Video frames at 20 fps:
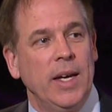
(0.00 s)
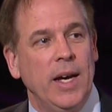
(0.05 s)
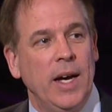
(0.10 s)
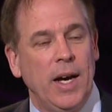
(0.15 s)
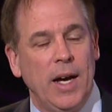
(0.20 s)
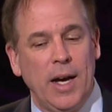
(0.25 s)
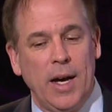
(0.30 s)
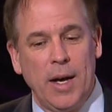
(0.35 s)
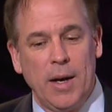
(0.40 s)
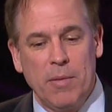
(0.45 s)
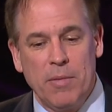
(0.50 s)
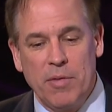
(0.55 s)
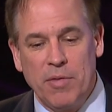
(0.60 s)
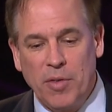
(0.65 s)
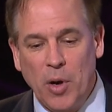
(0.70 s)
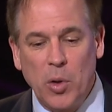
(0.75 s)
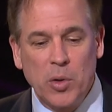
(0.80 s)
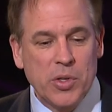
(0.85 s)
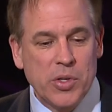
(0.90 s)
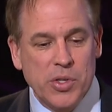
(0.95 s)
Uh,
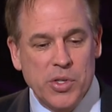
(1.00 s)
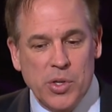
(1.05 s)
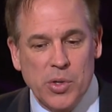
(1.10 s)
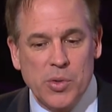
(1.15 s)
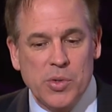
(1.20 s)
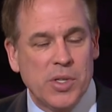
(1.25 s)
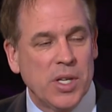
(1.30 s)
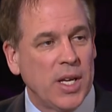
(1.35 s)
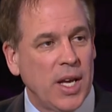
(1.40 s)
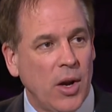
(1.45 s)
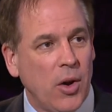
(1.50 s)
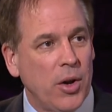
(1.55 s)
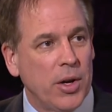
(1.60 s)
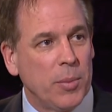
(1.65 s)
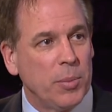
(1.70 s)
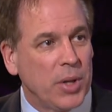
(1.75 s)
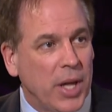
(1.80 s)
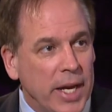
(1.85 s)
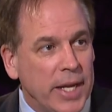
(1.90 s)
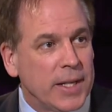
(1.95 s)
folks choose to get on
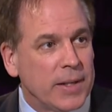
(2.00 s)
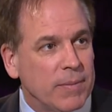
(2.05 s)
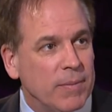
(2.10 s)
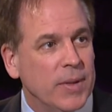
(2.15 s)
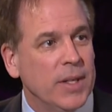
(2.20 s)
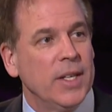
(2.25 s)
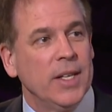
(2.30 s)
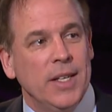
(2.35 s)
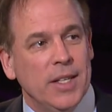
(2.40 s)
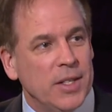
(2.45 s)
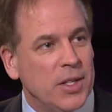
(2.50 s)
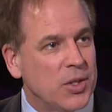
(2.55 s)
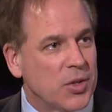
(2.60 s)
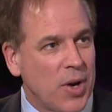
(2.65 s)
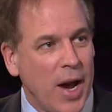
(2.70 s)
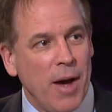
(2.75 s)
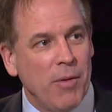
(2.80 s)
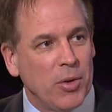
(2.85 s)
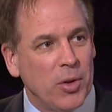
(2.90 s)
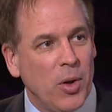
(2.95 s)
a plane to
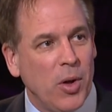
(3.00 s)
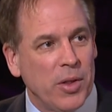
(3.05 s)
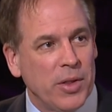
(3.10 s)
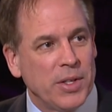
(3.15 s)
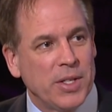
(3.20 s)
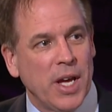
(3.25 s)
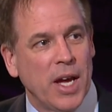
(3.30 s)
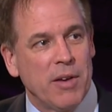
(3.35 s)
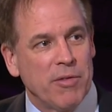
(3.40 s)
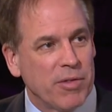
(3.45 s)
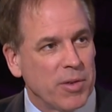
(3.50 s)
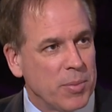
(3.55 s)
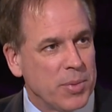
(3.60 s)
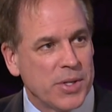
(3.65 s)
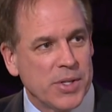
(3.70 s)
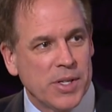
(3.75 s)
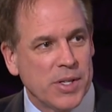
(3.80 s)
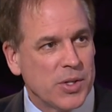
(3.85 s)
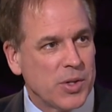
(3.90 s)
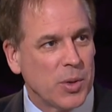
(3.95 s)
travel all the time for
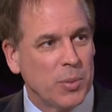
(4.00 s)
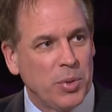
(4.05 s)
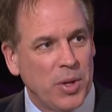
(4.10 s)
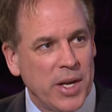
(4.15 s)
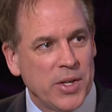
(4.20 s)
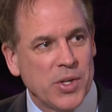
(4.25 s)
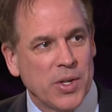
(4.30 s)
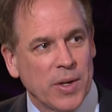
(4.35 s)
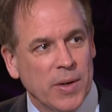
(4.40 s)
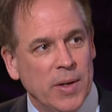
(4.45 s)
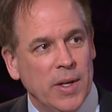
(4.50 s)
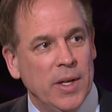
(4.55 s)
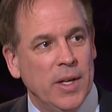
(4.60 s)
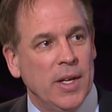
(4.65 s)
business or pleasure.